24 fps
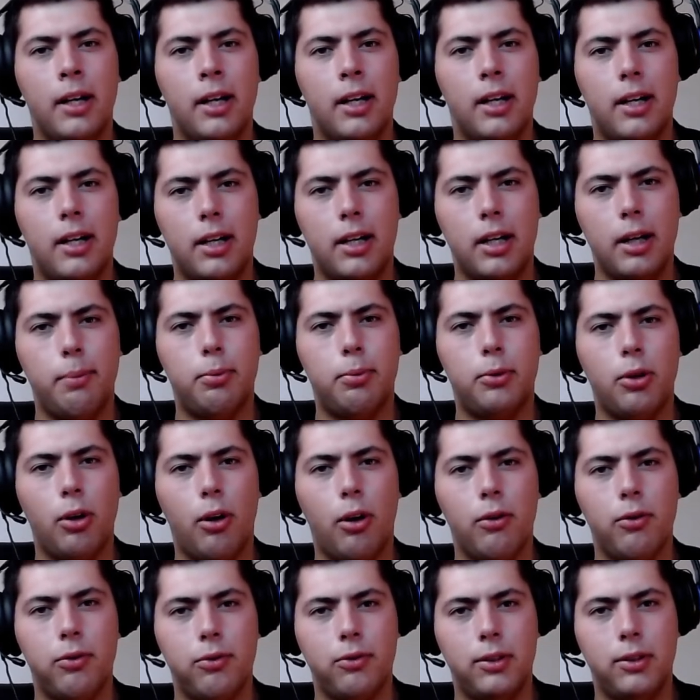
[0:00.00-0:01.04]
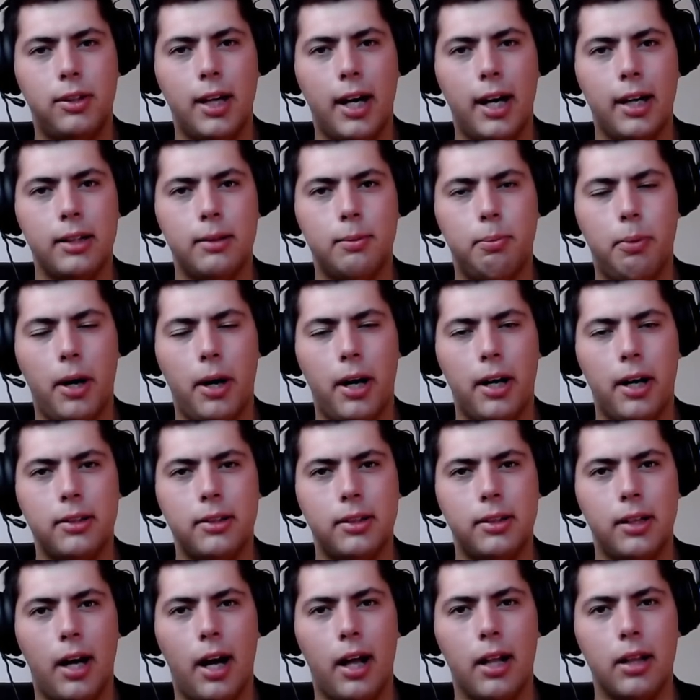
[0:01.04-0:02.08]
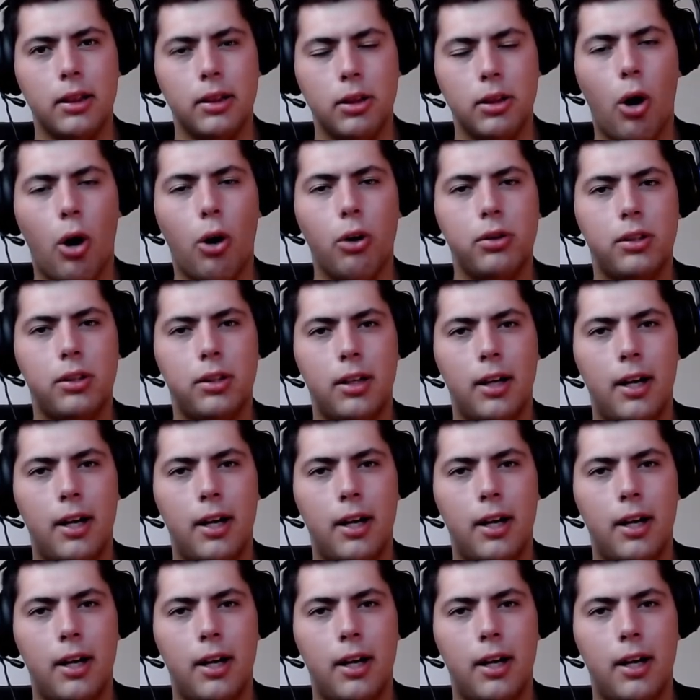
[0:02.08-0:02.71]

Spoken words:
ripped off that part a lot,